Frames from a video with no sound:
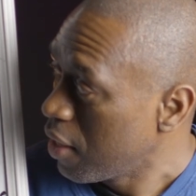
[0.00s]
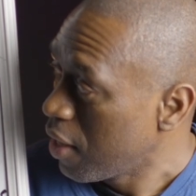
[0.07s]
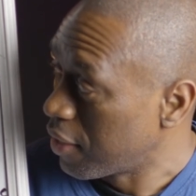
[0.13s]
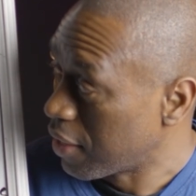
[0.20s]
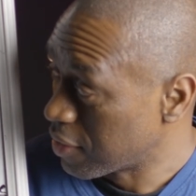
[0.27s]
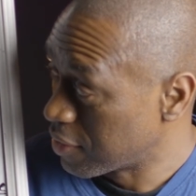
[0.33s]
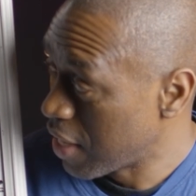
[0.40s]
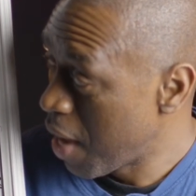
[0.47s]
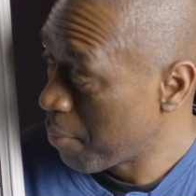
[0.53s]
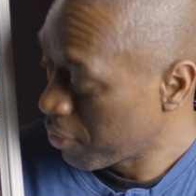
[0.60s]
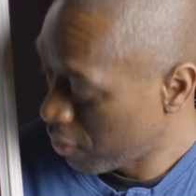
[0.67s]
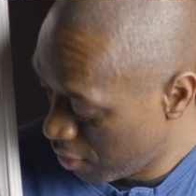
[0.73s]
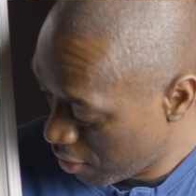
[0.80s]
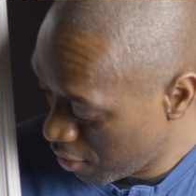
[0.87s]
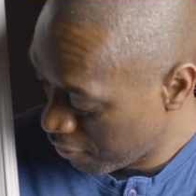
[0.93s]
An
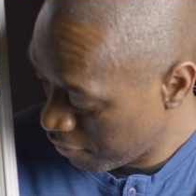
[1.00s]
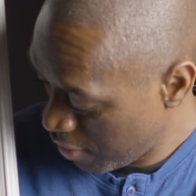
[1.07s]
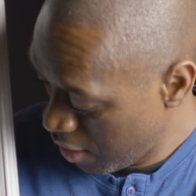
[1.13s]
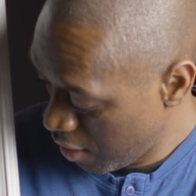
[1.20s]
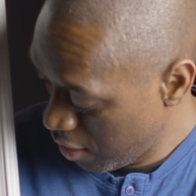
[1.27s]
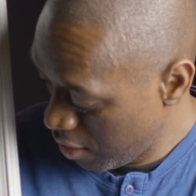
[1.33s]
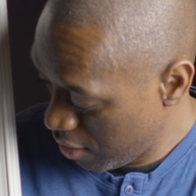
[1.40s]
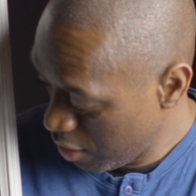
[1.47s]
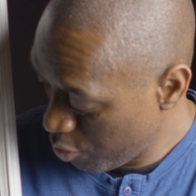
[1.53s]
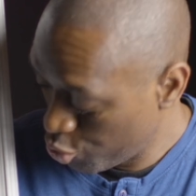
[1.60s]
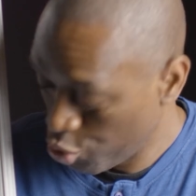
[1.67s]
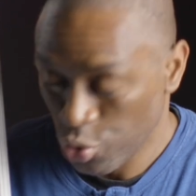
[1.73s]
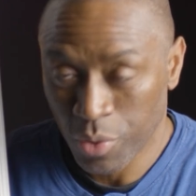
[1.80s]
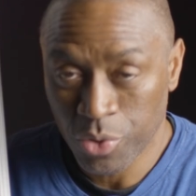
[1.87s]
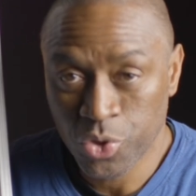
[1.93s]
example of a
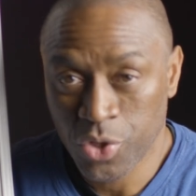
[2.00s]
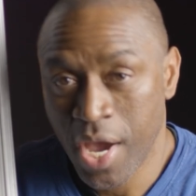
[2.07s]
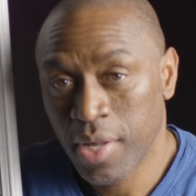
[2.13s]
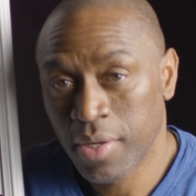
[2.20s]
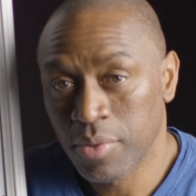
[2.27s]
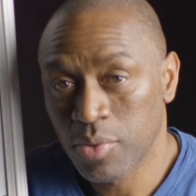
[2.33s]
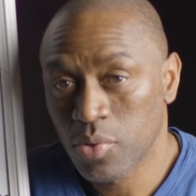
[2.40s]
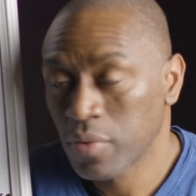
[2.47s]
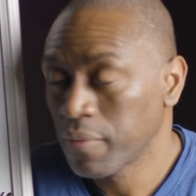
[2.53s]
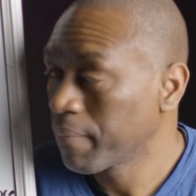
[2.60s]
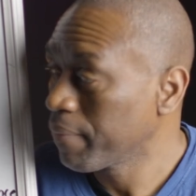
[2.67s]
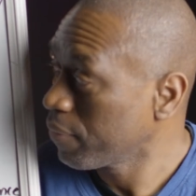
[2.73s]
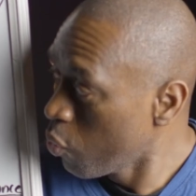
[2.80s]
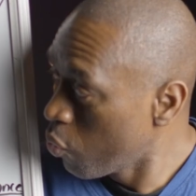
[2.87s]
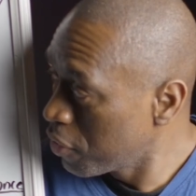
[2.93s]
issue or challenge
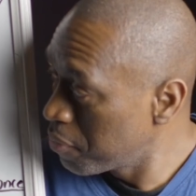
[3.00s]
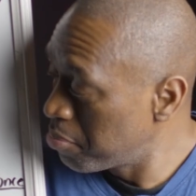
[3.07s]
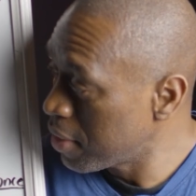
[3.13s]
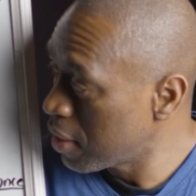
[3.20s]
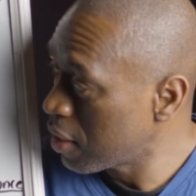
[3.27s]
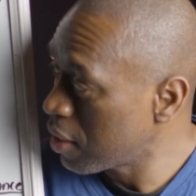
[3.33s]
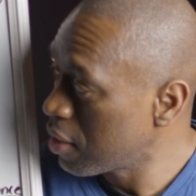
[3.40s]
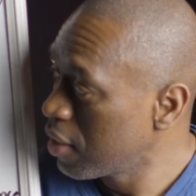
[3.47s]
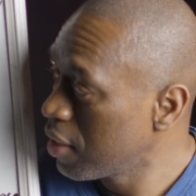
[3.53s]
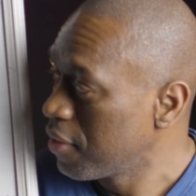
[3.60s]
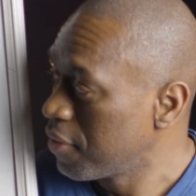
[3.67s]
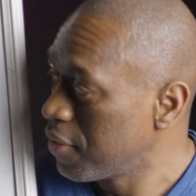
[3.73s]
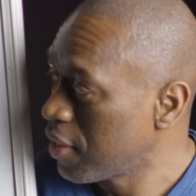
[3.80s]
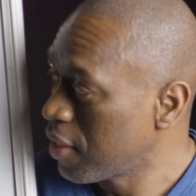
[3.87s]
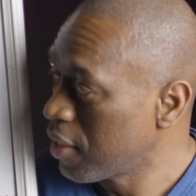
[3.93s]
would be
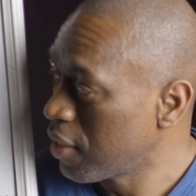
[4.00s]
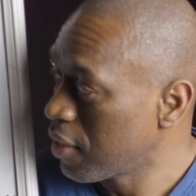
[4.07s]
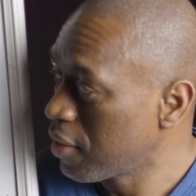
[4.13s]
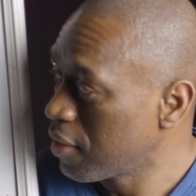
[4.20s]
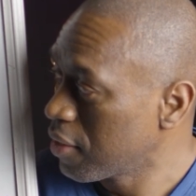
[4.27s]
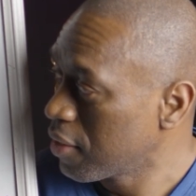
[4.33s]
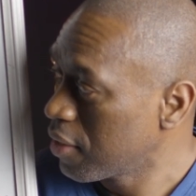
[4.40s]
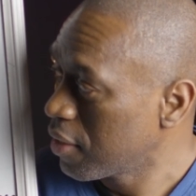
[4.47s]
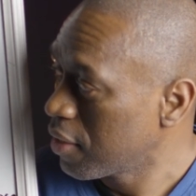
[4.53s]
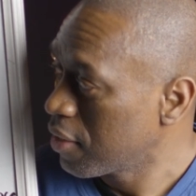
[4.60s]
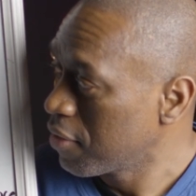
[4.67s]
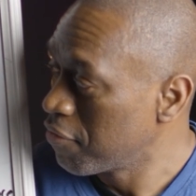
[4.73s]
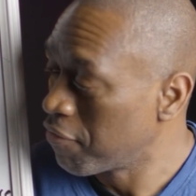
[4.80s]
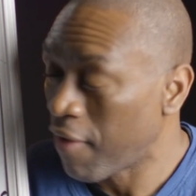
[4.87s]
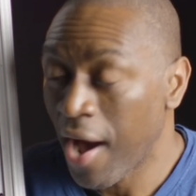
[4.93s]
the
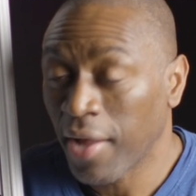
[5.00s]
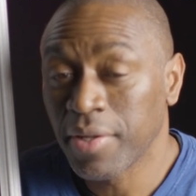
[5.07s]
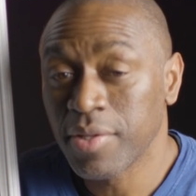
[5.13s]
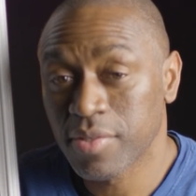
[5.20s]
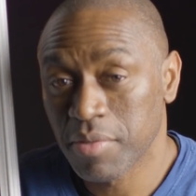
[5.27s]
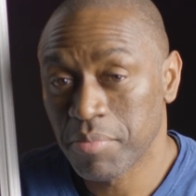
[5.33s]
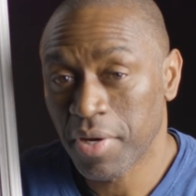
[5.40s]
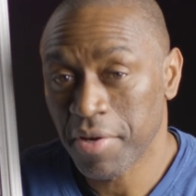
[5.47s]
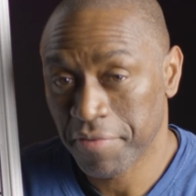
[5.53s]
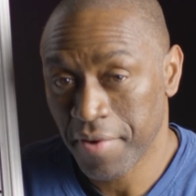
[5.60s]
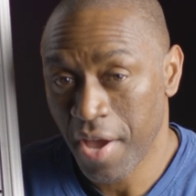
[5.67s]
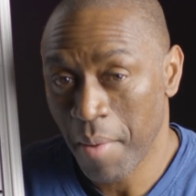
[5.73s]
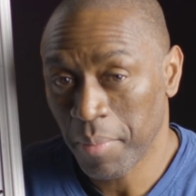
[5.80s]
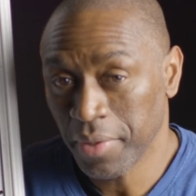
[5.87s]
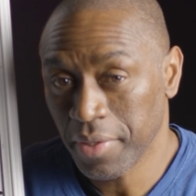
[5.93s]
violence in my
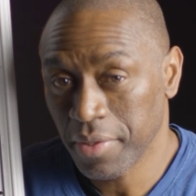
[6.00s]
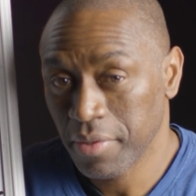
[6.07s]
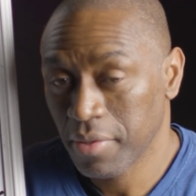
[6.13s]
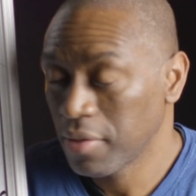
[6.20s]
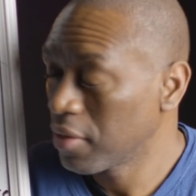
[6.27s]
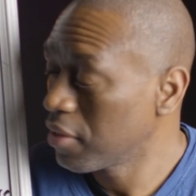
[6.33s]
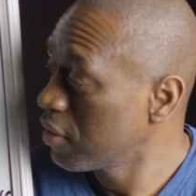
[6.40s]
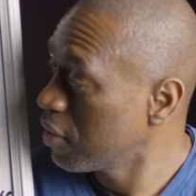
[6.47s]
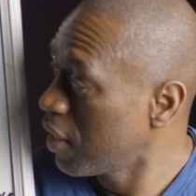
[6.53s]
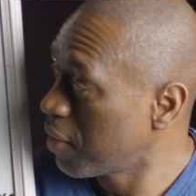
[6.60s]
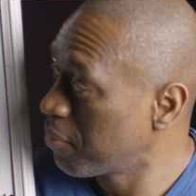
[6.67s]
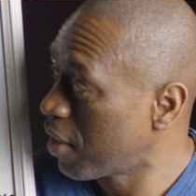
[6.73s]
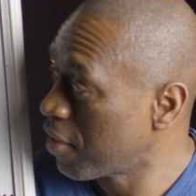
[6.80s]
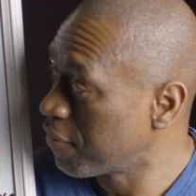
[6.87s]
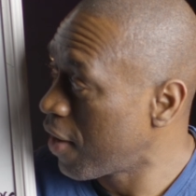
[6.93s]
family.
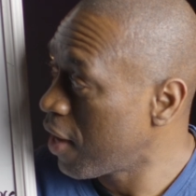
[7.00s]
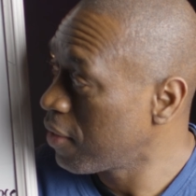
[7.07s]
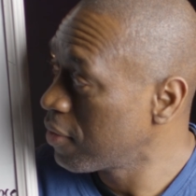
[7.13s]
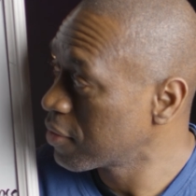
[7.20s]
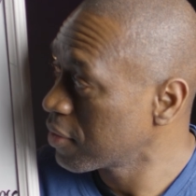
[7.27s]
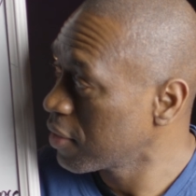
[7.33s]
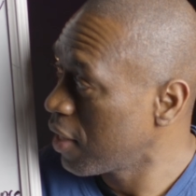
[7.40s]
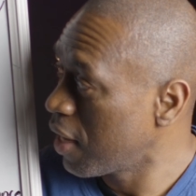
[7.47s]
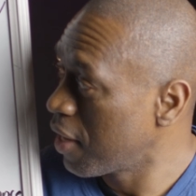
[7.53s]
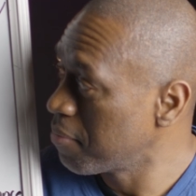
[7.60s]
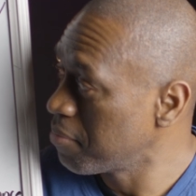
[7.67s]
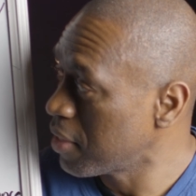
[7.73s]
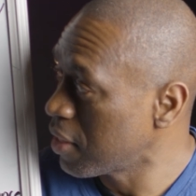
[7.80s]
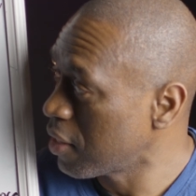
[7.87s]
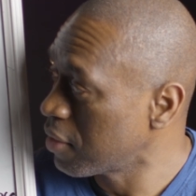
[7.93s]
And by violence, I
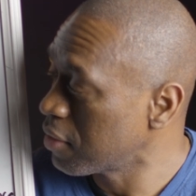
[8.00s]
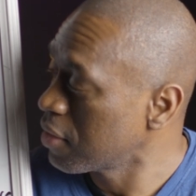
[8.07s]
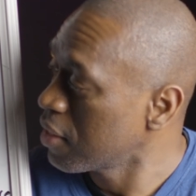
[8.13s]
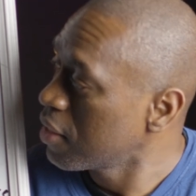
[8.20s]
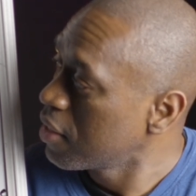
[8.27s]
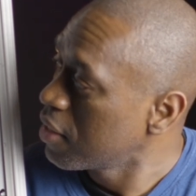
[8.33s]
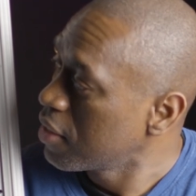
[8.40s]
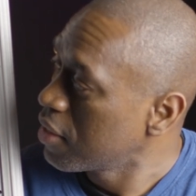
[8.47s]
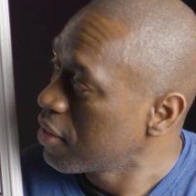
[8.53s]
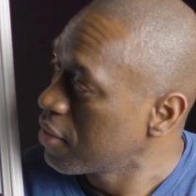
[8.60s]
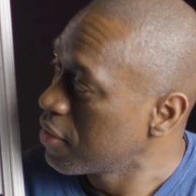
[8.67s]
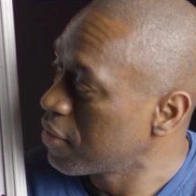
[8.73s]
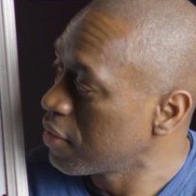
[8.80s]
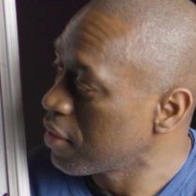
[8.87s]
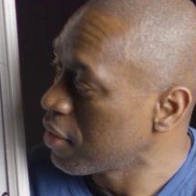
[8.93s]
mean
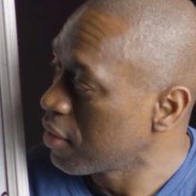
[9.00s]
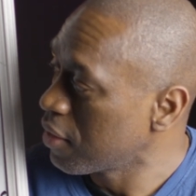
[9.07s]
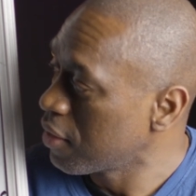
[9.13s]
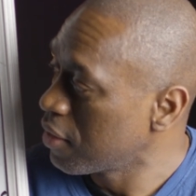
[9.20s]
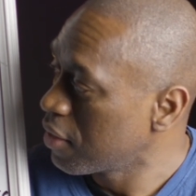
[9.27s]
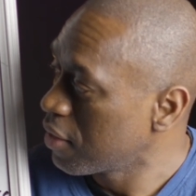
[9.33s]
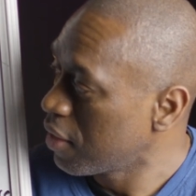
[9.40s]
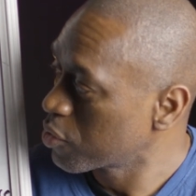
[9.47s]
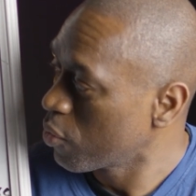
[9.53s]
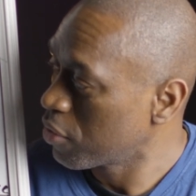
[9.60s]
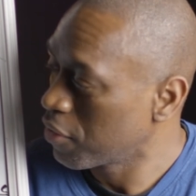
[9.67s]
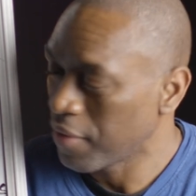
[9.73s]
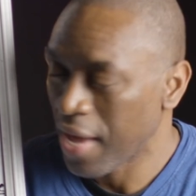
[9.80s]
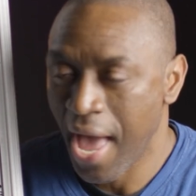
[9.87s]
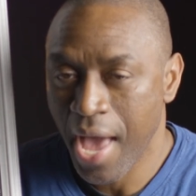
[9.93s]
the
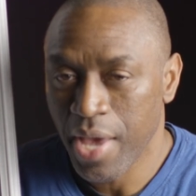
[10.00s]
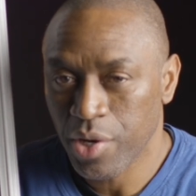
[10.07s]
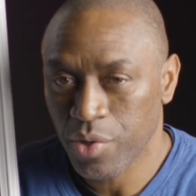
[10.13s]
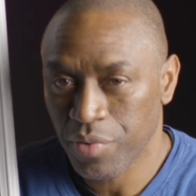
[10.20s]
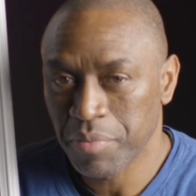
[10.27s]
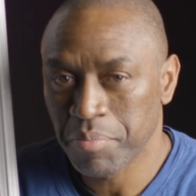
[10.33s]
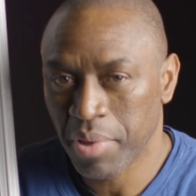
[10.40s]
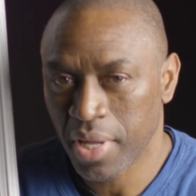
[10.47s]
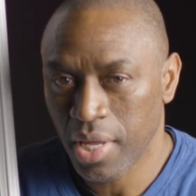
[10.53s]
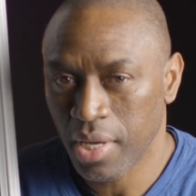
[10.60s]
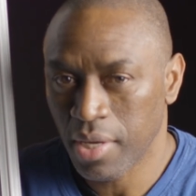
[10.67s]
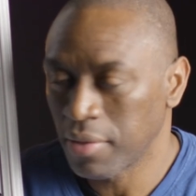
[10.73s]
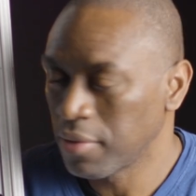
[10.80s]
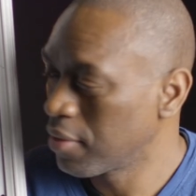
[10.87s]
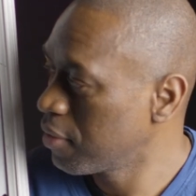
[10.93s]
sort of anger and
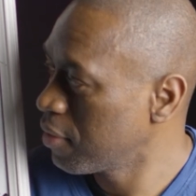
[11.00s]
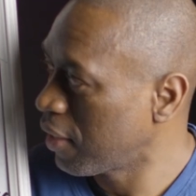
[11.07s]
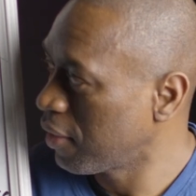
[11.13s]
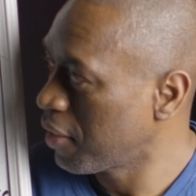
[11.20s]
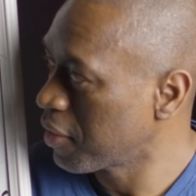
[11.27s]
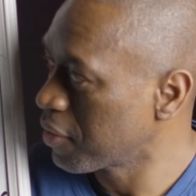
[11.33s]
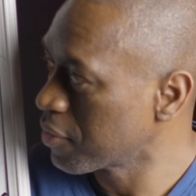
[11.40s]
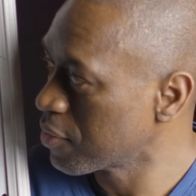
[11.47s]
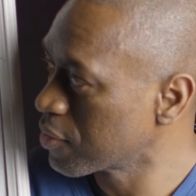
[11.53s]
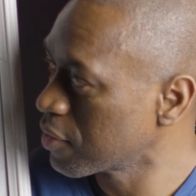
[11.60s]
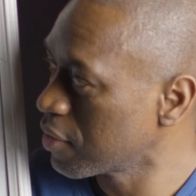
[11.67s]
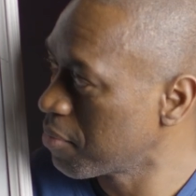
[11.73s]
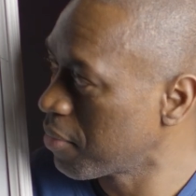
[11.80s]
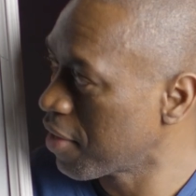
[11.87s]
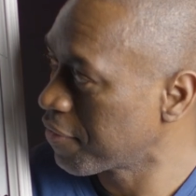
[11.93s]
pain that lingers
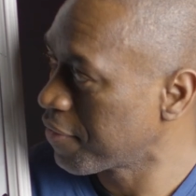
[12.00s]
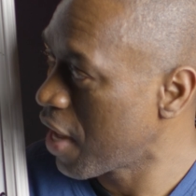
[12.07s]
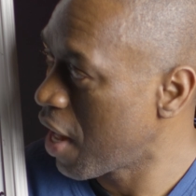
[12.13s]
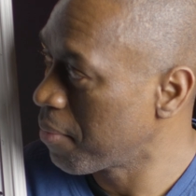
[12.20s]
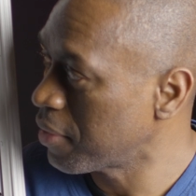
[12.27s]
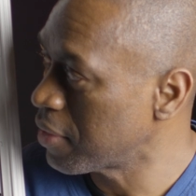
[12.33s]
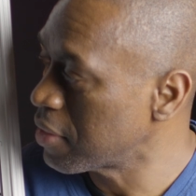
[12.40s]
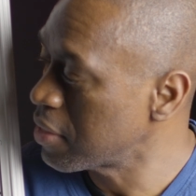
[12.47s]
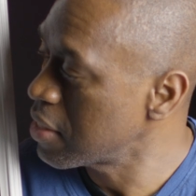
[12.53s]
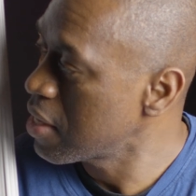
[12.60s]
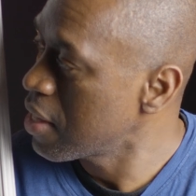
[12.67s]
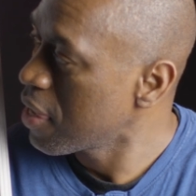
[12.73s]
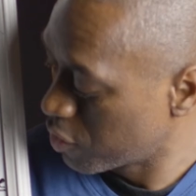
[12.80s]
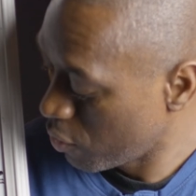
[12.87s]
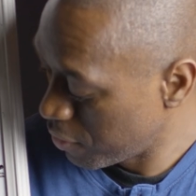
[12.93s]
in my family.
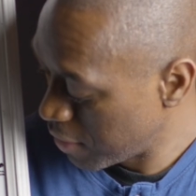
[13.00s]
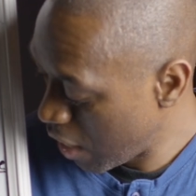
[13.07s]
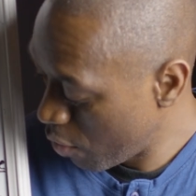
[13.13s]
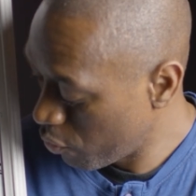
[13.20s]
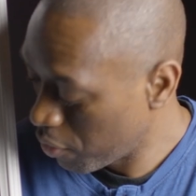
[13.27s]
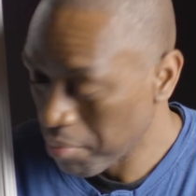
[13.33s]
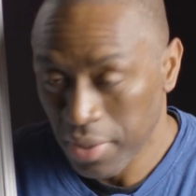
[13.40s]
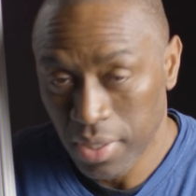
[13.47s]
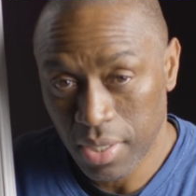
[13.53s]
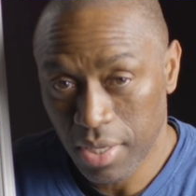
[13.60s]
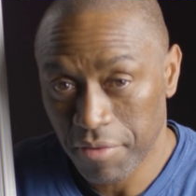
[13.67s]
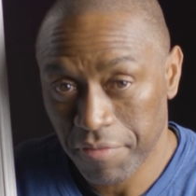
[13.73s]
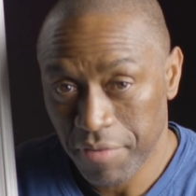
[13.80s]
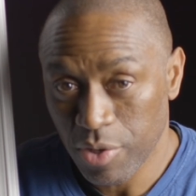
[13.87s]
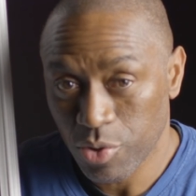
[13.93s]
So that will be
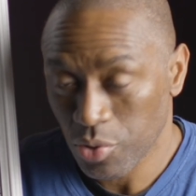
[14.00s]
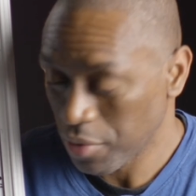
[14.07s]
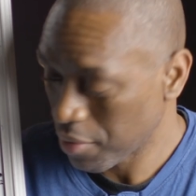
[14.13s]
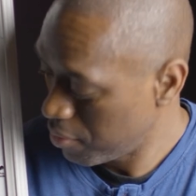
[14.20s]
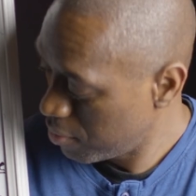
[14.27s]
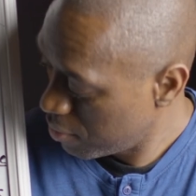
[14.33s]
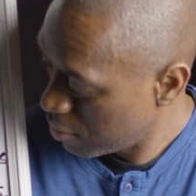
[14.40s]
a feature.